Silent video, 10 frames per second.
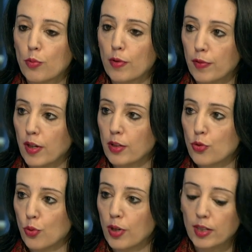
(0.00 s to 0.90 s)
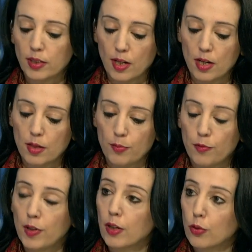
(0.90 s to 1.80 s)
revenge, or his
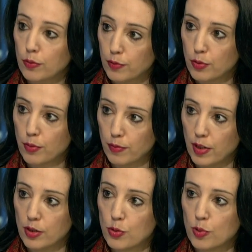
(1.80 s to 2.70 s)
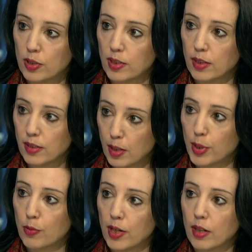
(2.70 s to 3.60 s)
vehicle for revenge, was
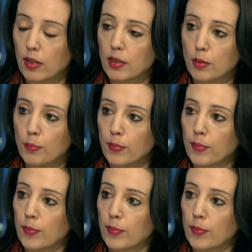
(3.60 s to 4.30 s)
Islamic radicalism.